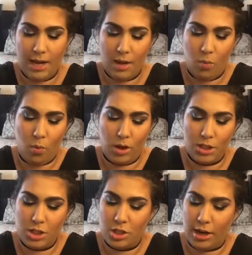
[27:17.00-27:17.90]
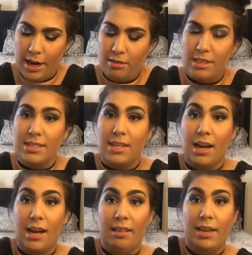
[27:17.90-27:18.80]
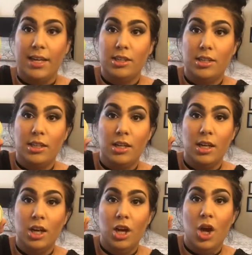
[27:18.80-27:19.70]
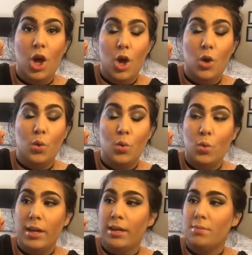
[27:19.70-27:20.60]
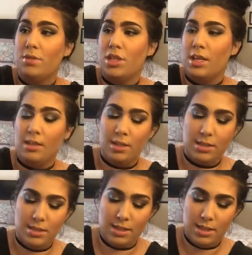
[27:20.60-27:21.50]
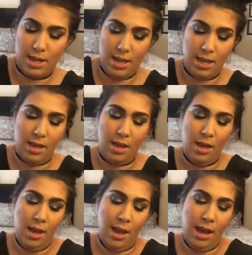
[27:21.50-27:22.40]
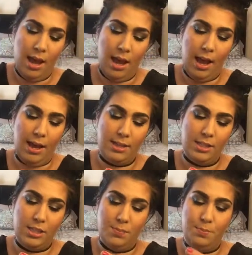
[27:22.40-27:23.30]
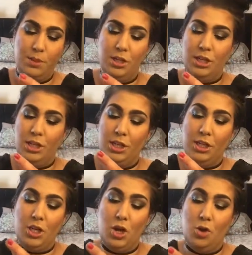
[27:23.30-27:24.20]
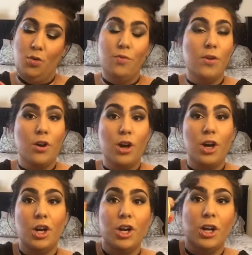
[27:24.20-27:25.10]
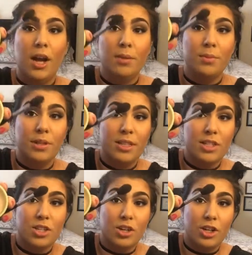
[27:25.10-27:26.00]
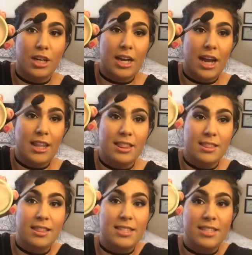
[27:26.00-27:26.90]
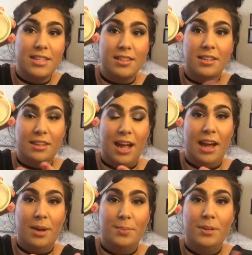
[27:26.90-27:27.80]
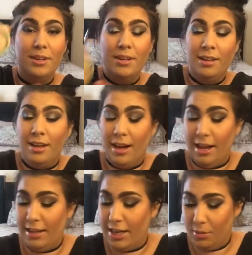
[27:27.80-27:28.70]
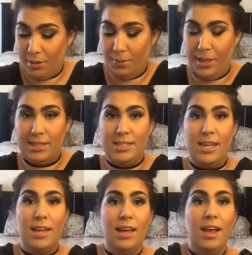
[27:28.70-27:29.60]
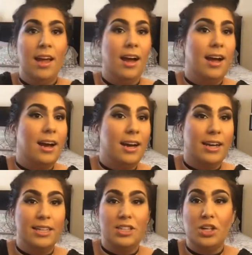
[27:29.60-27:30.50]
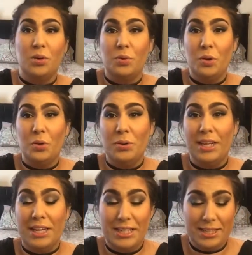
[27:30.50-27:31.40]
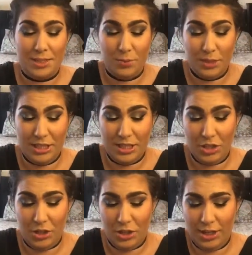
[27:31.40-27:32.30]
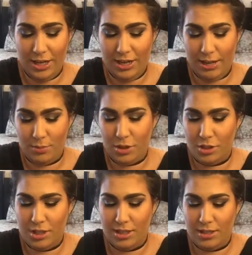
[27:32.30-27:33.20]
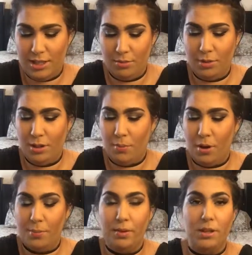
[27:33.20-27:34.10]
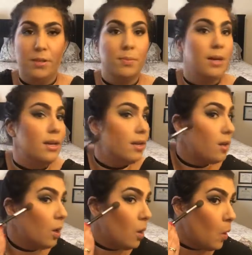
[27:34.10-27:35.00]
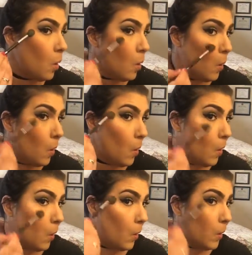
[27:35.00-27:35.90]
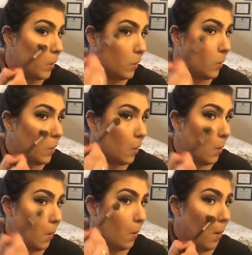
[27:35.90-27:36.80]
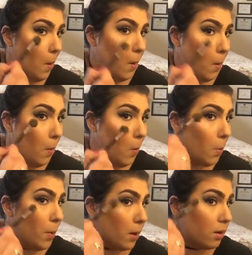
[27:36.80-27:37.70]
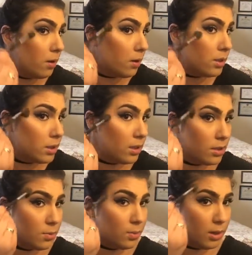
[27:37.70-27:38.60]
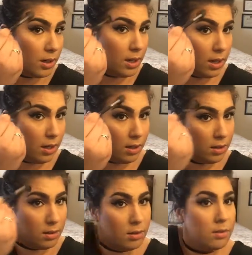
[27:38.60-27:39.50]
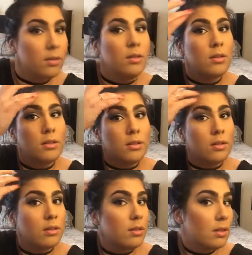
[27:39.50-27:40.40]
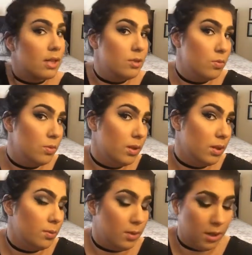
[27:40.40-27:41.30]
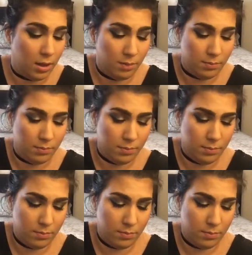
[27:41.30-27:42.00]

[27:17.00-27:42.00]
I want to try out this highlighter. OMG. This is the Aspenovard. I'm really sorry. This is a collab highlighter with Pixie. I don't know who that is. I'm really sorry. I'm sure she's like really popular, but let's... Oh my gosh, that's pretty. That's really pretty.